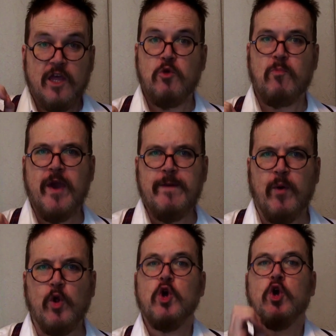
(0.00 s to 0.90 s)
The
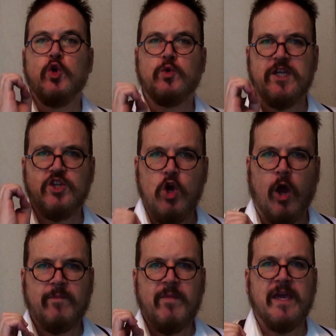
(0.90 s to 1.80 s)
people who did
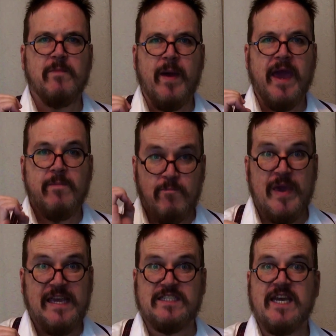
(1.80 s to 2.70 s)
not make a
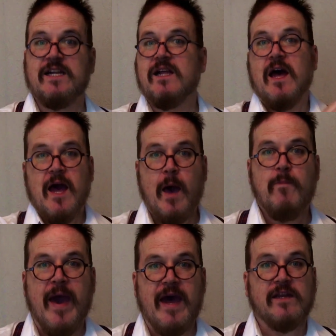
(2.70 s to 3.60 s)
big deal
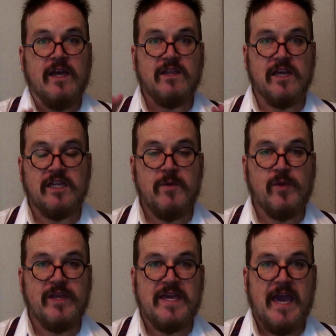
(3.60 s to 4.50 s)
about the
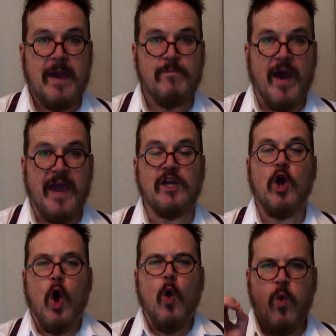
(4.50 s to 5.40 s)
Gallipoli campaign
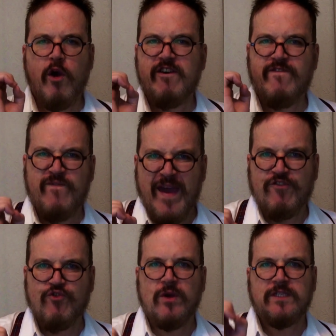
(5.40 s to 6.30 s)
were the
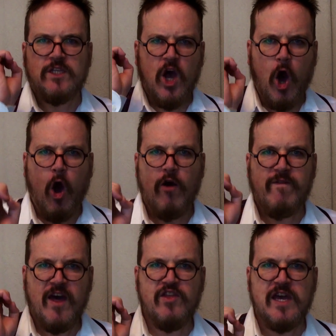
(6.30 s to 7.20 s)
veterans
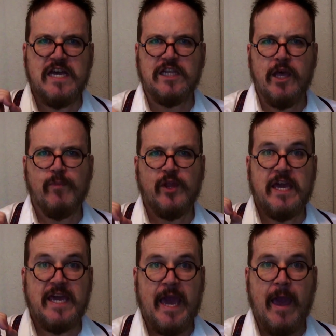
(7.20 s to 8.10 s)
of the
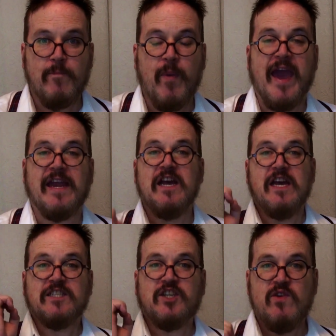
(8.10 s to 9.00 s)
Gallipoli campaign.
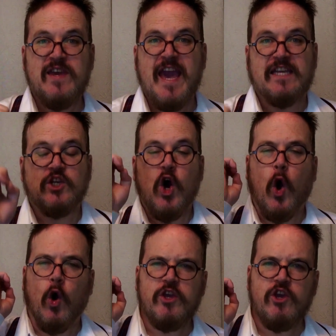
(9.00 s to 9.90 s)
So yes,
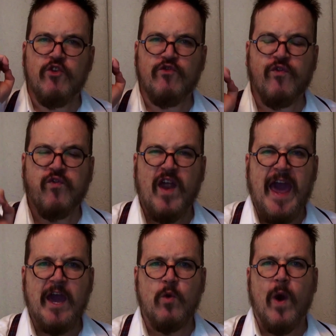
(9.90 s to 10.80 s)
all you
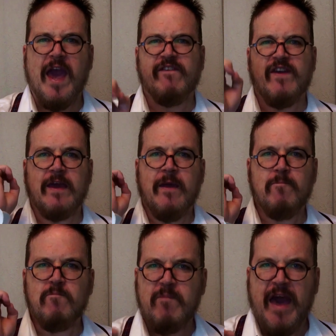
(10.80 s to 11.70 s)
flag-waving,
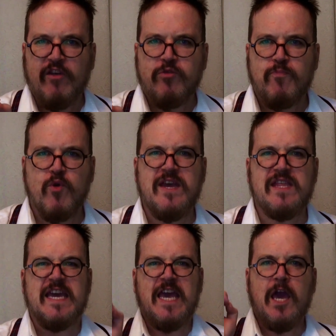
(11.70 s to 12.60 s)

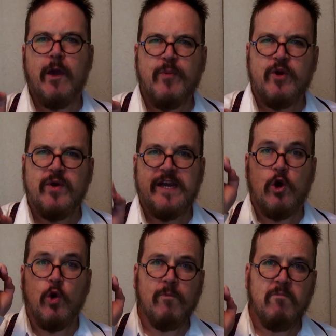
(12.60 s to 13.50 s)
mouth-breathing,
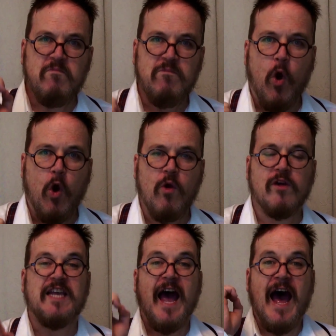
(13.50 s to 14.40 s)
hypocritical
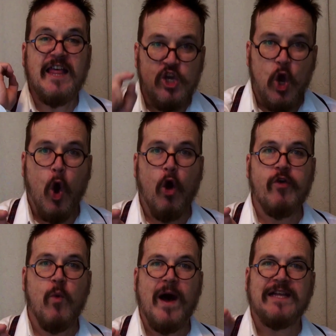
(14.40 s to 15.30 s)
morons, you're
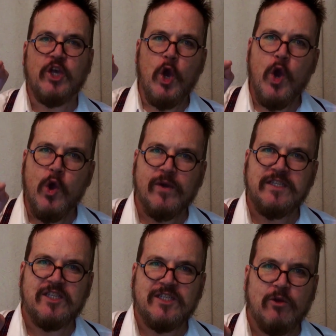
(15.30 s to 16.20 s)
the ones who are
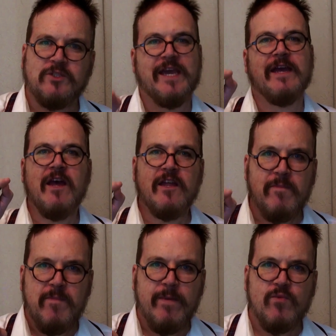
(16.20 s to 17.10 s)
insulting
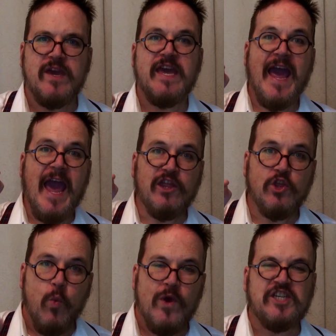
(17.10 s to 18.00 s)
the memory and
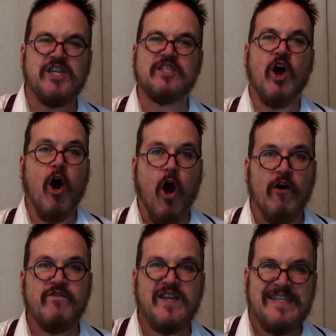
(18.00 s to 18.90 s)
the wishes
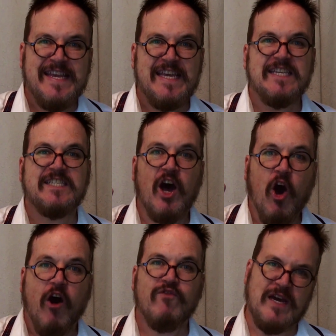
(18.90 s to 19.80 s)
of the diggers
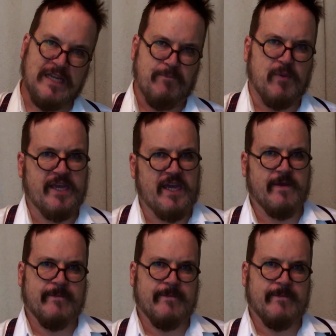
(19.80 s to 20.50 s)
of Gallipoli.